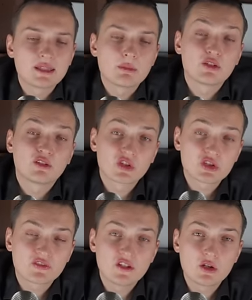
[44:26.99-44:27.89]
In my
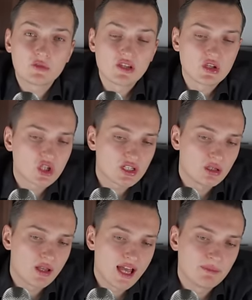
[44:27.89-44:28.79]
first video on this
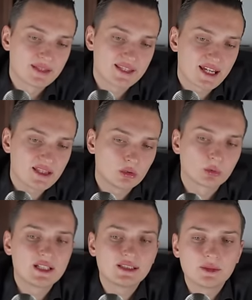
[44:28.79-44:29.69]
channel, I'm saying
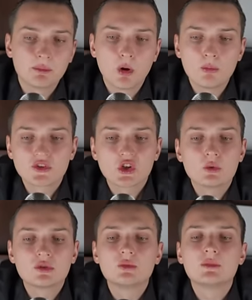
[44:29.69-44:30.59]
already that Bobo is
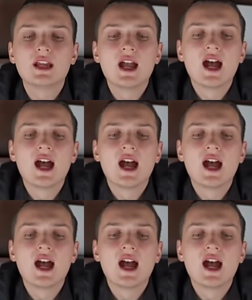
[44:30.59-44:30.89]
going to be